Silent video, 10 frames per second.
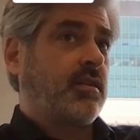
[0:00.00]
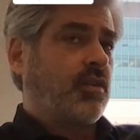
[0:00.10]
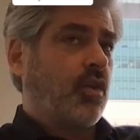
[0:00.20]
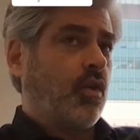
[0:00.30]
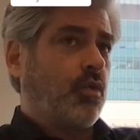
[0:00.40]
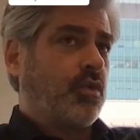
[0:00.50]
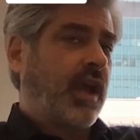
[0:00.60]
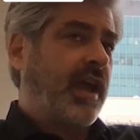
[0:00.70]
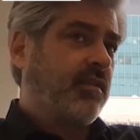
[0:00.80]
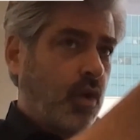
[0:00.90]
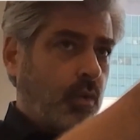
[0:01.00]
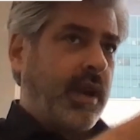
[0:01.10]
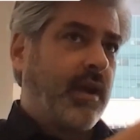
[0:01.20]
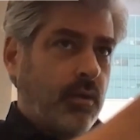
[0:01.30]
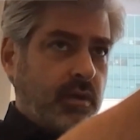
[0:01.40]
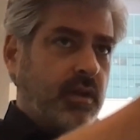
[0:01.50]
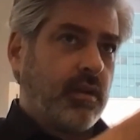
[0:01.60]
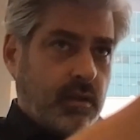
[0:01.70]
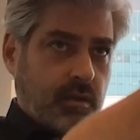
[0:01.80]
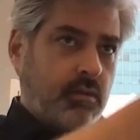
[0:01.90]
So you kind of go around in
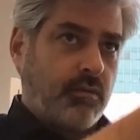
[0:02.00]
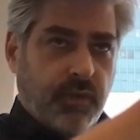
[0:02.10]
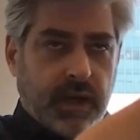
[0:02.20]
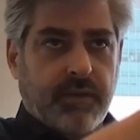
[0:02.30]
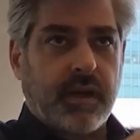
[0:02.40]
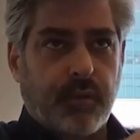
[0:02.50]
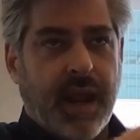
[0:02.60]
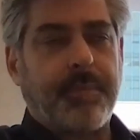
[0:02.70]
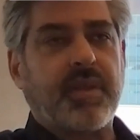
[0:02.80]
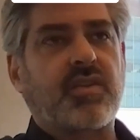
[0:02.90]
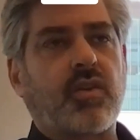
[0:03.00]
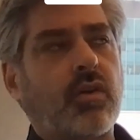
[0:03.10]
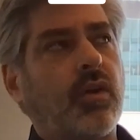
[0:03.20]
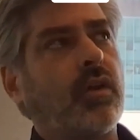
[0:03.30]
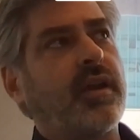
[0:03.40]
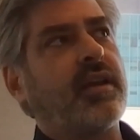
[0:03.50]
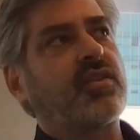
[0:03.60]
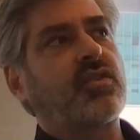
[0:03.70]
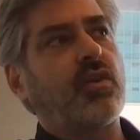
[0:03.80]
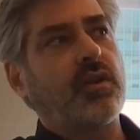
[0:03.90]
a very rapid circle, and it's
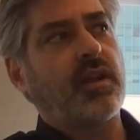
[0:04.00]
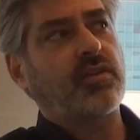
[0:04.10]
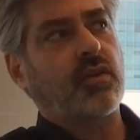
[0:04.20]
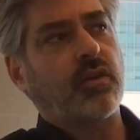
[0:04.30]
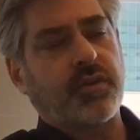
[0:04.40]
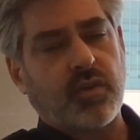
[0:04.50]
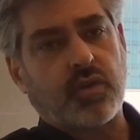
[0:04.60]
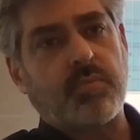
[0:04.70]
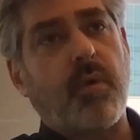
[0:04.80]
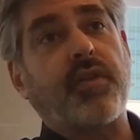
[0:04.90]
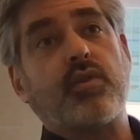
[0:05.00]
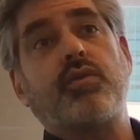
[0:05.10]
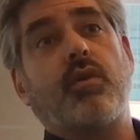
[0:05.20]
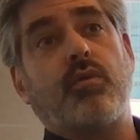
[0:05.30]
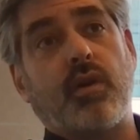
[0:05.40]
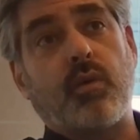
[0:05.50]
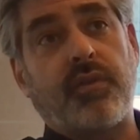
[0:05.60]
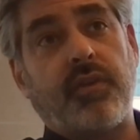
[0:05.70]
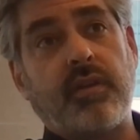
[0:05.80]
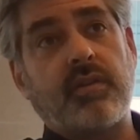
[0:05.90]
so that circle is so small that you don't
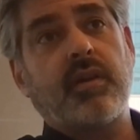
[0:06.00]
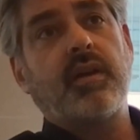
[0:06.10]
notice it.